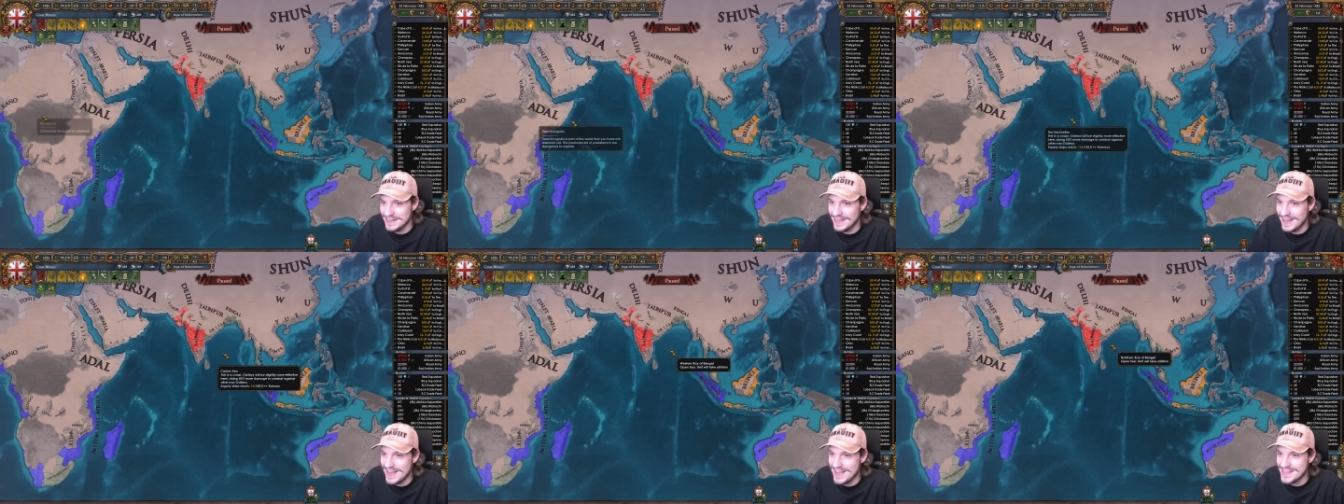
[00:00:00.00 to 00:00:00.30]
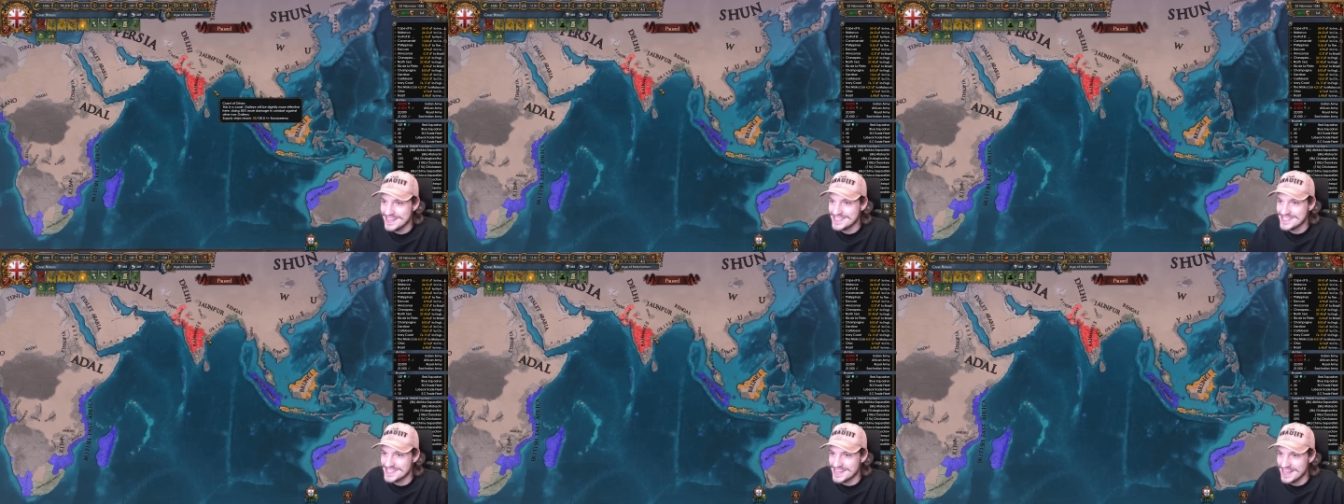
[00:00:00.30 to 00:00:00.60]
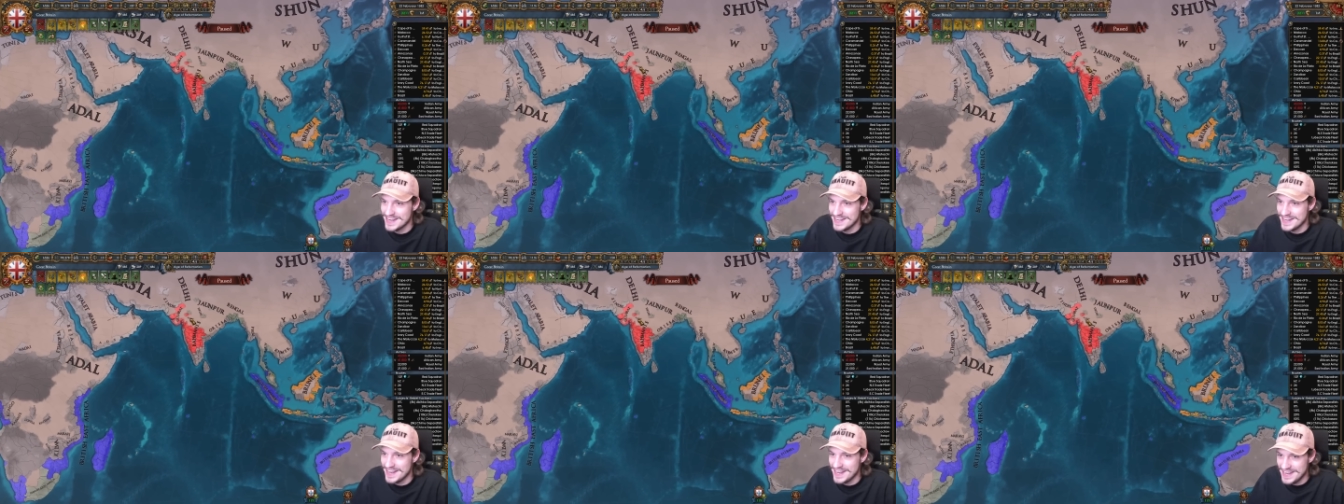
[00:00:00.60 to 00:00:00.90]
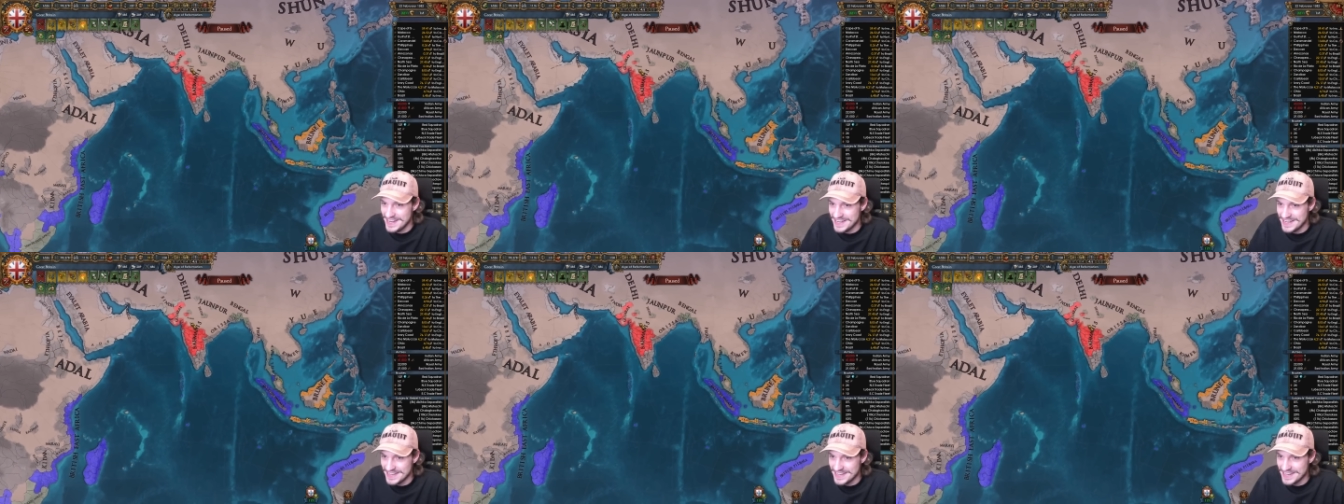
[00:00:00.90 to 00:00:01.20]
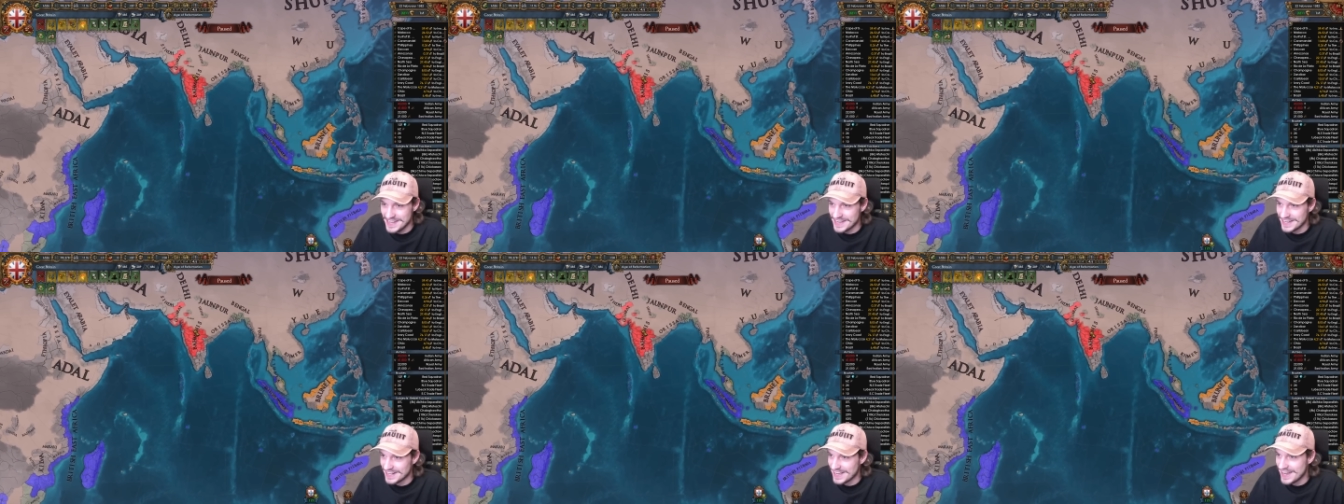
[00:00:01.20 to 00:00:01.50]
guys and
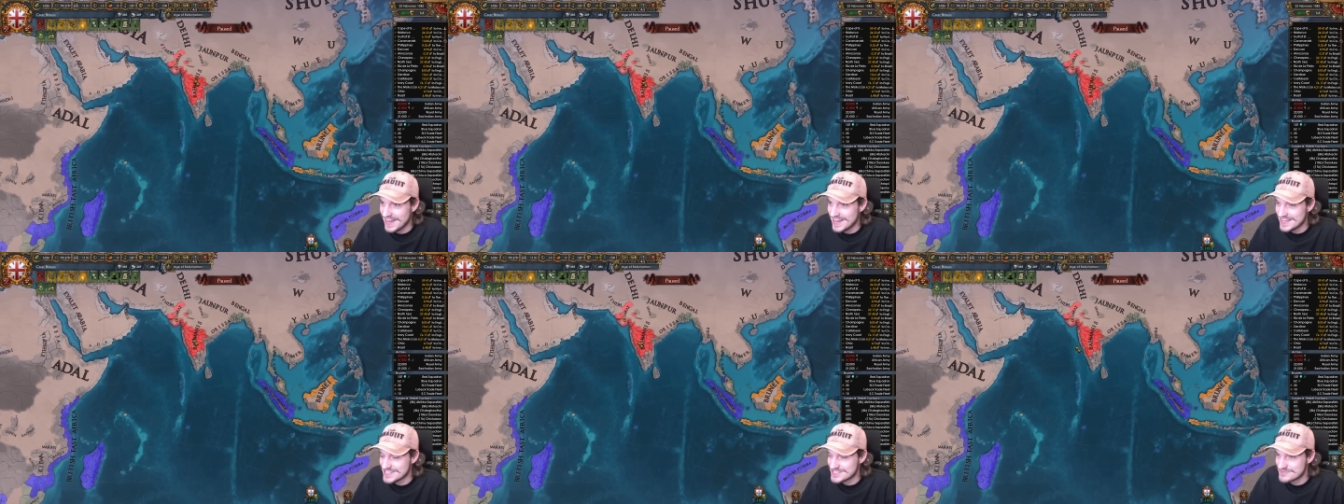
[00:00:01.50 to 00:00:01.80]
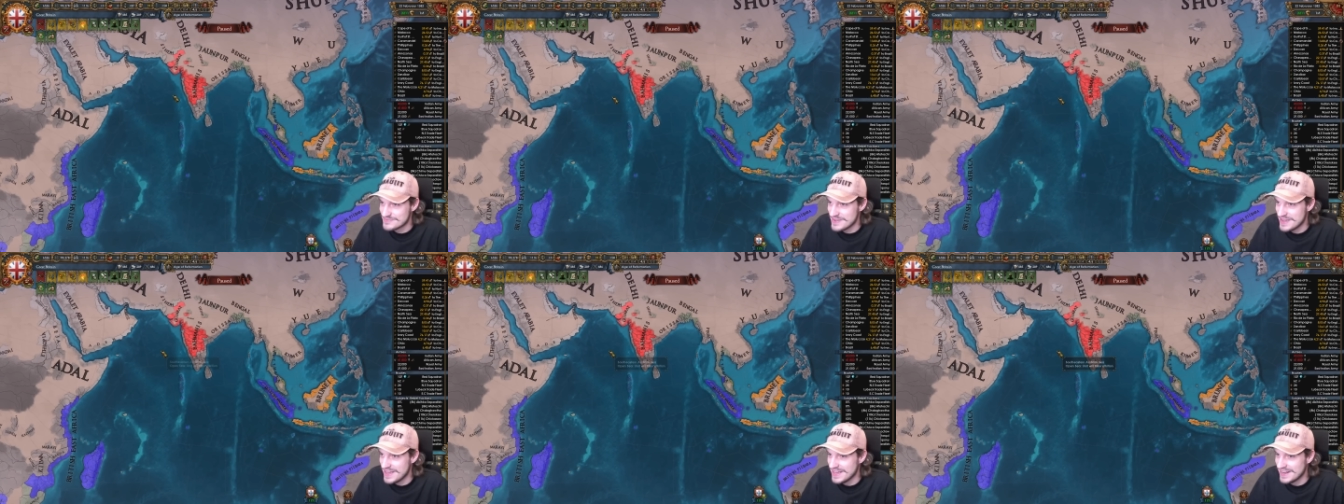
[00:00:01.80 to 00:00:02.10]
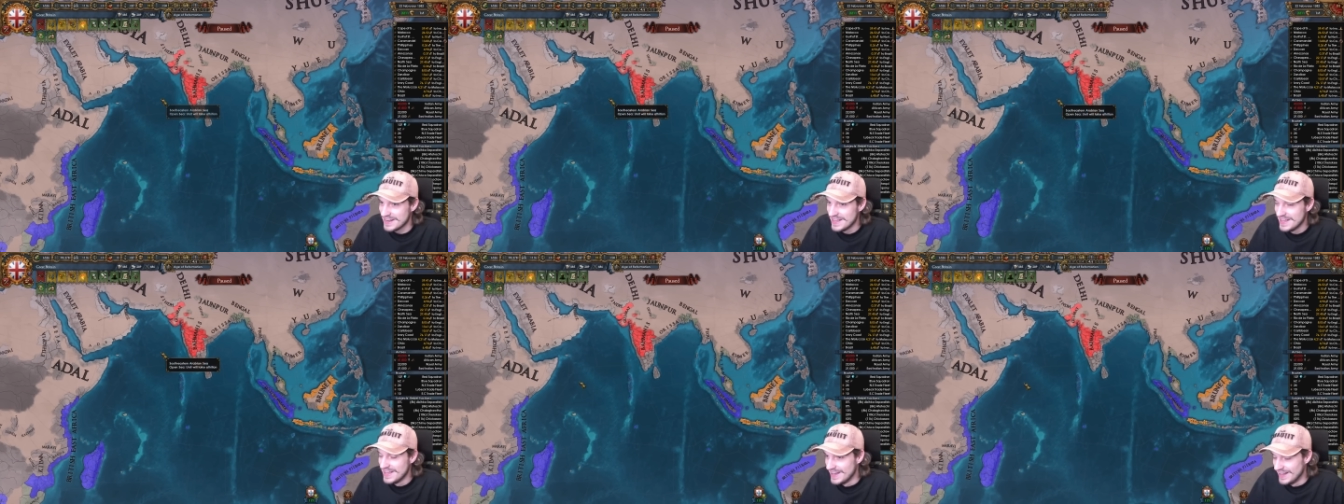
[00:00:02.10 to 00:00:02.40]
Indian guys, man.